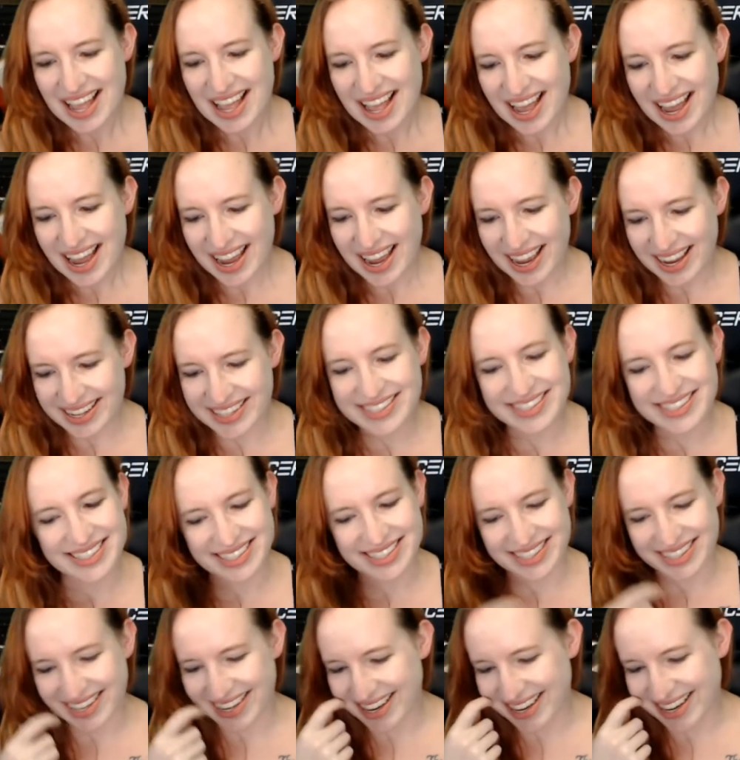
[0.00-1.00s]
It's
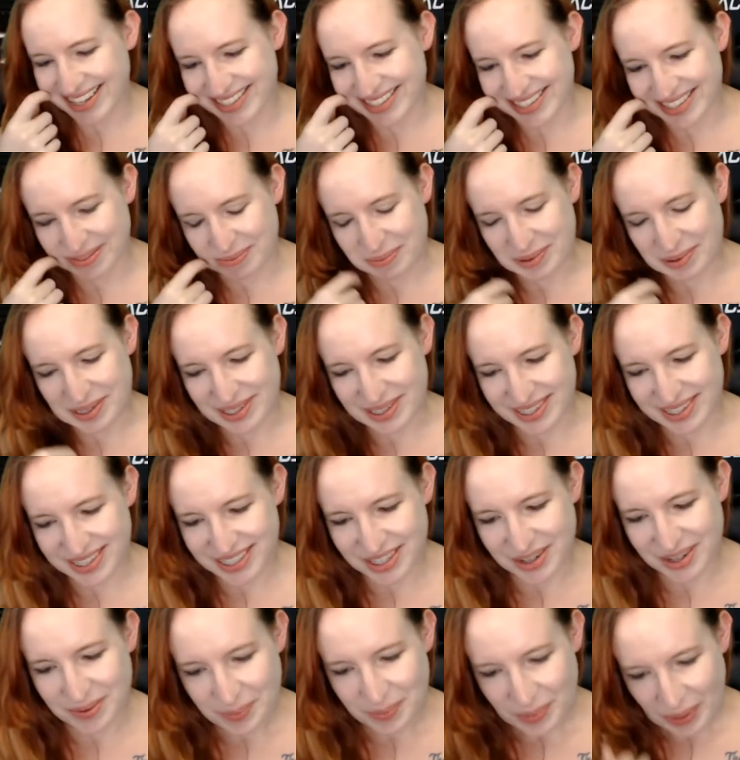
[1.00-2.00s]
a brilliant show.
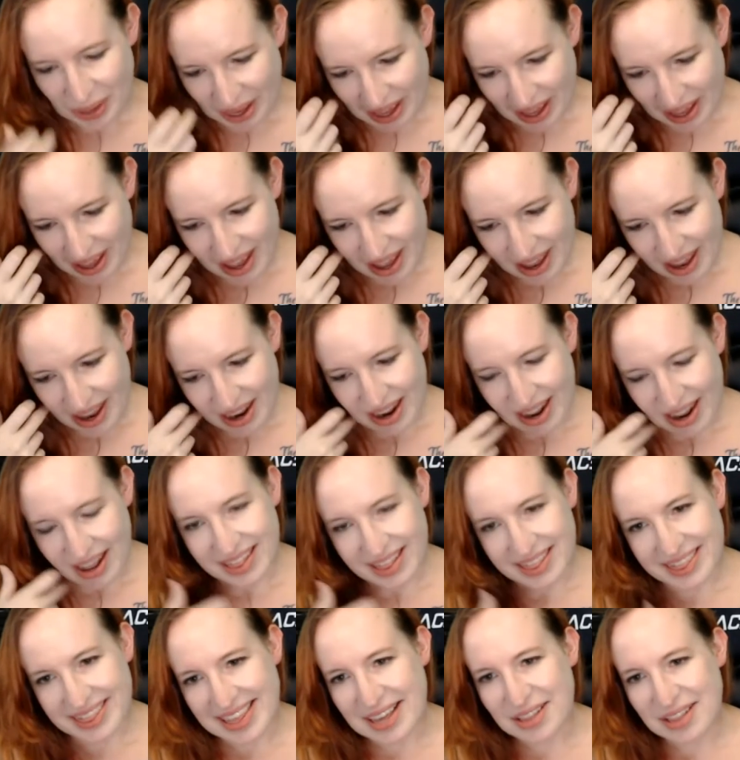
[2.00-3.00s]

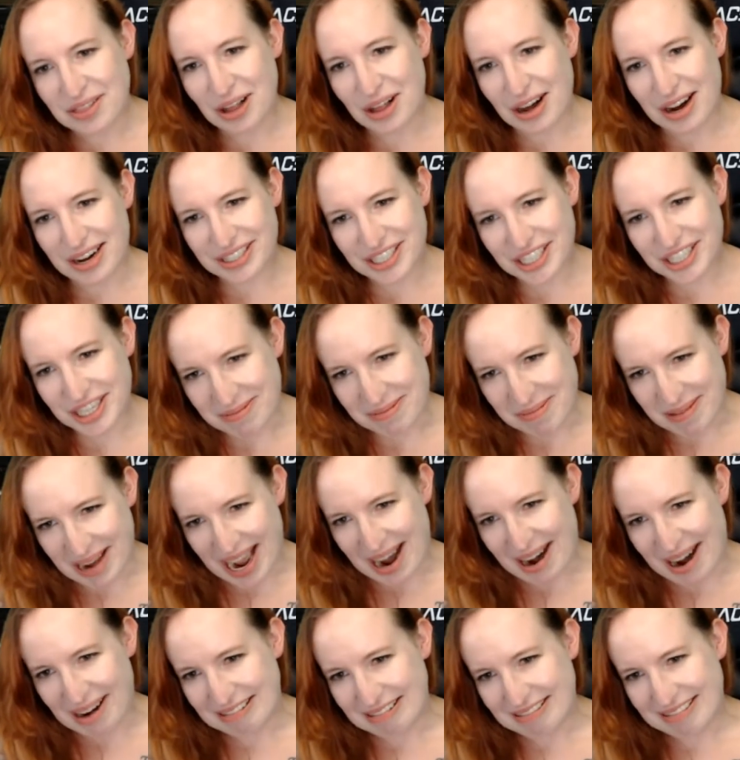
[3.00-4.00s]
They launch him
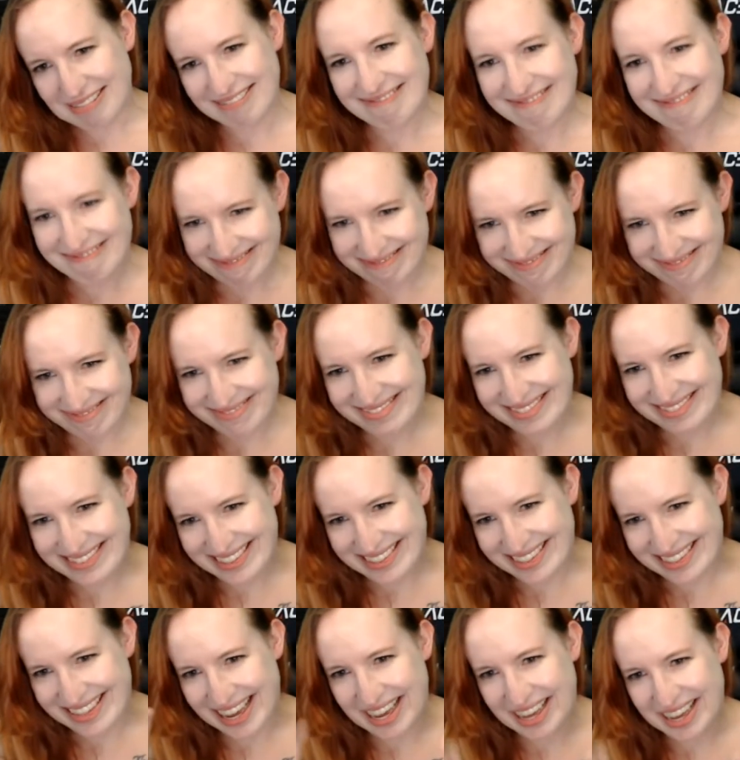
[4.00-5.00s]
out.
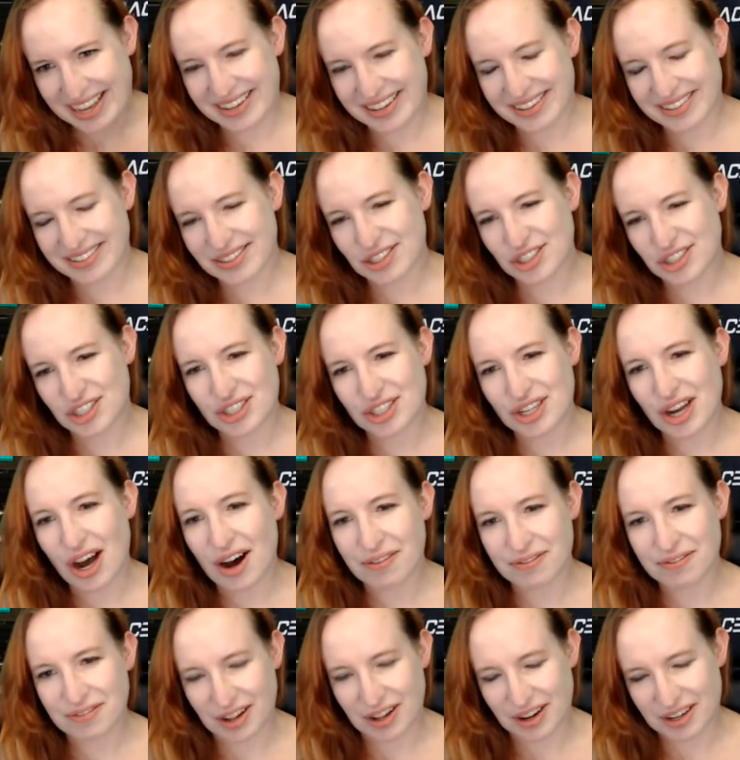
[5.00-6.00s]
They soft
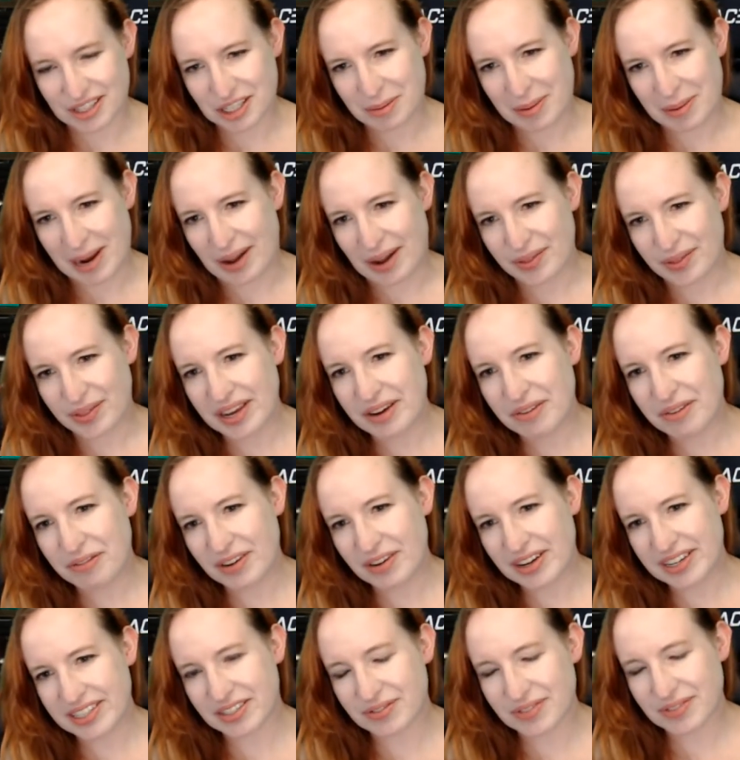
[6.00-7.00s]
launch him out. They
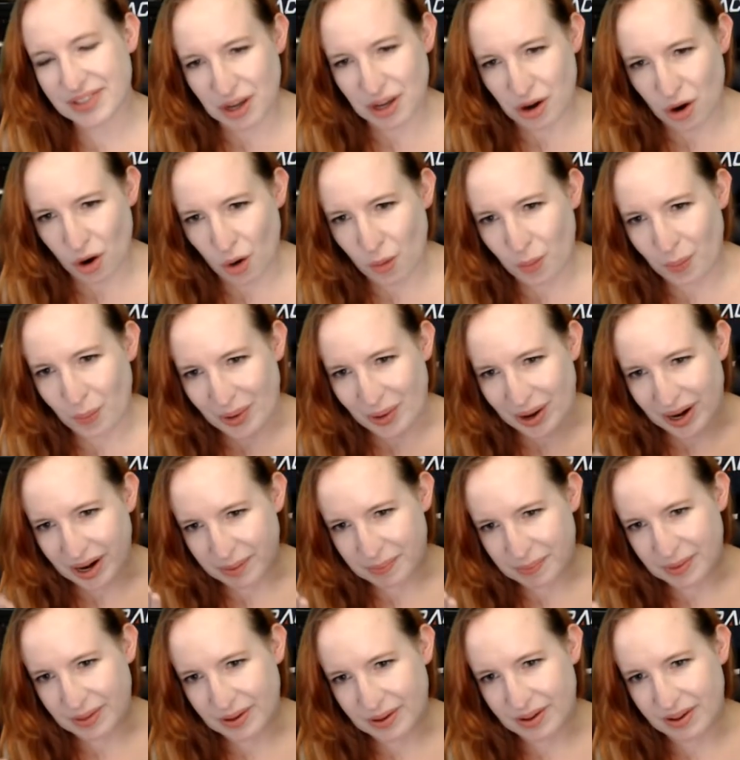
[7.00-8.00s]
effectively open up
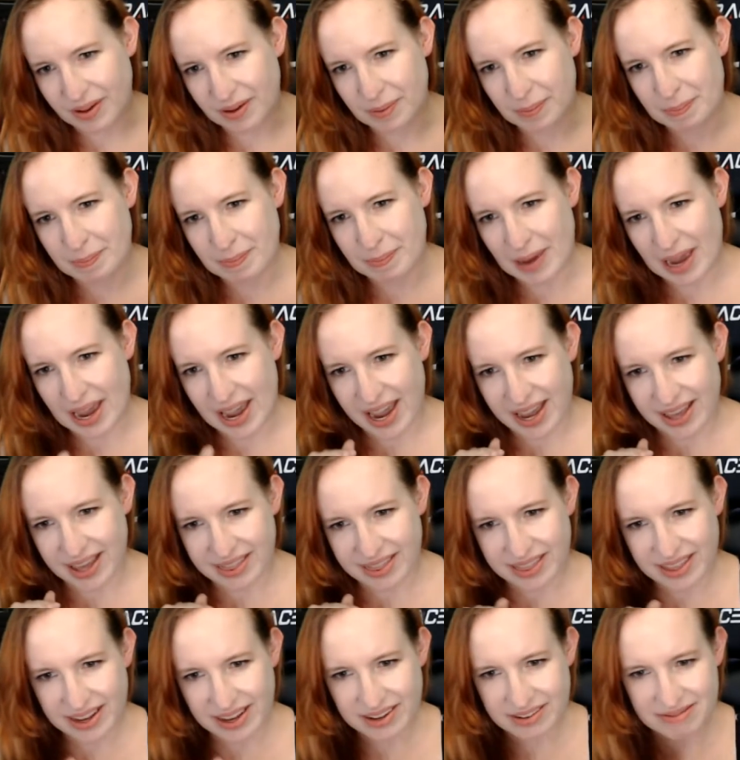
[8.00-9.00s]
the bay.
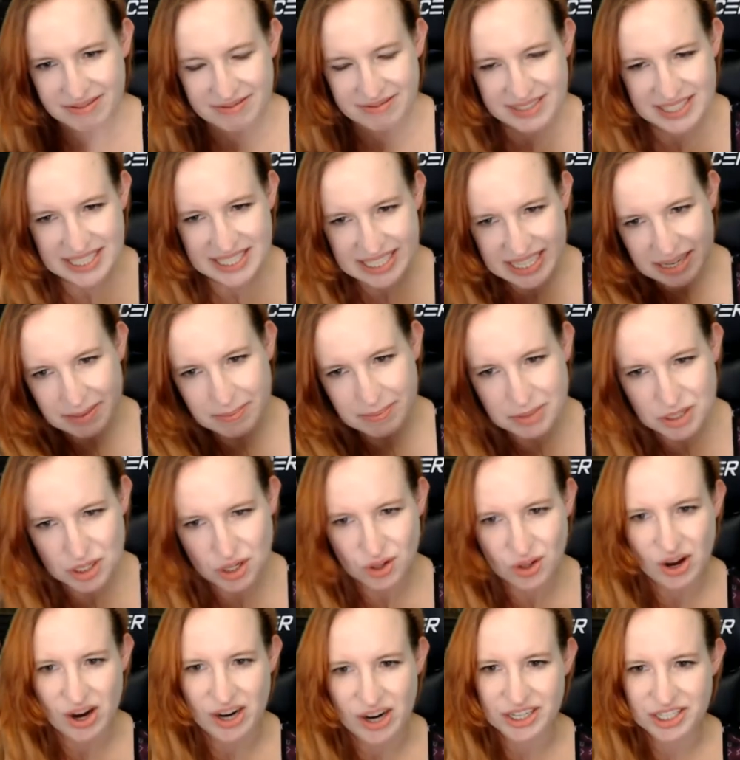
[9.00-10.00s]
They seem to
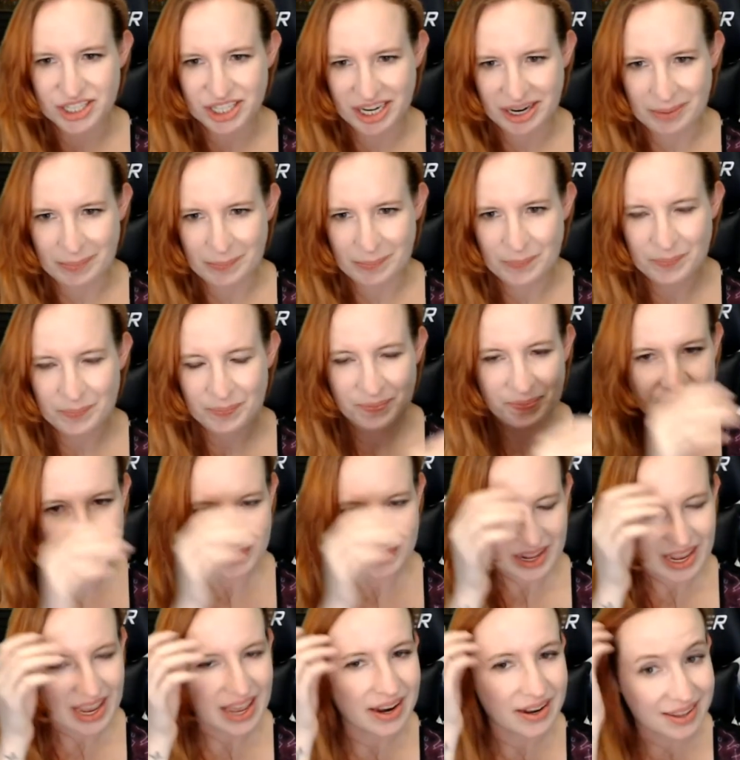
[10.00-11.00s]
launch him,
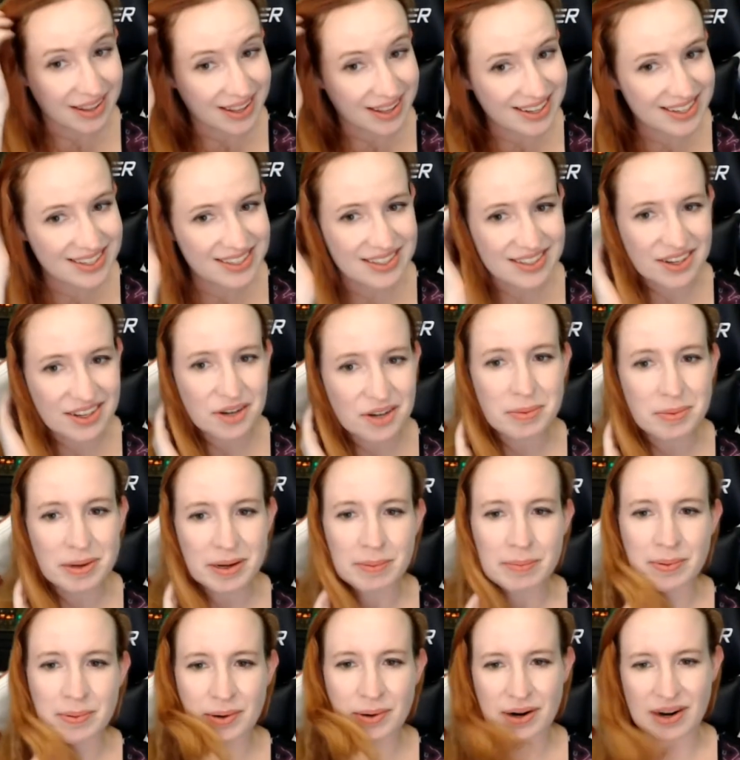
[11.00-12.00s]
and this is going to be
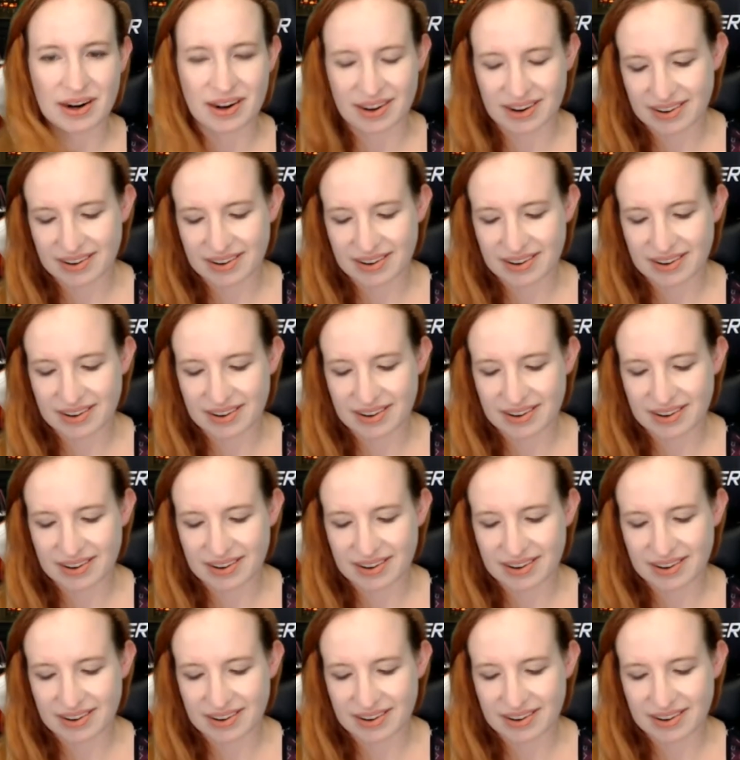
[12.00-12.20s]
important.